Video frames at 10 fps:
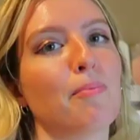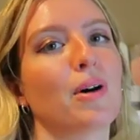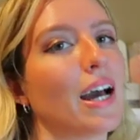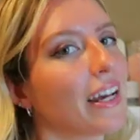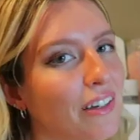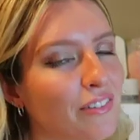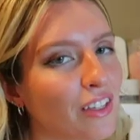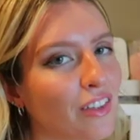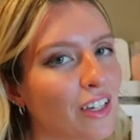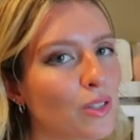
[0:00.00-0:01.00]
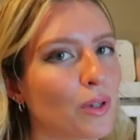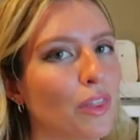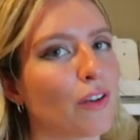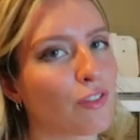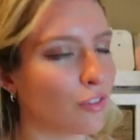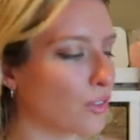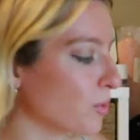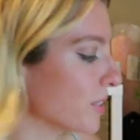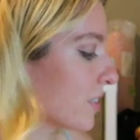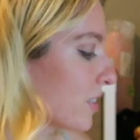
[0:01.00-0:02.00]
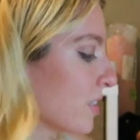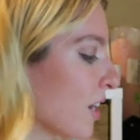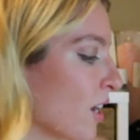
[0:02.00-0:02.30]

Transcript: but I definitely think it's worth it for a few reasons.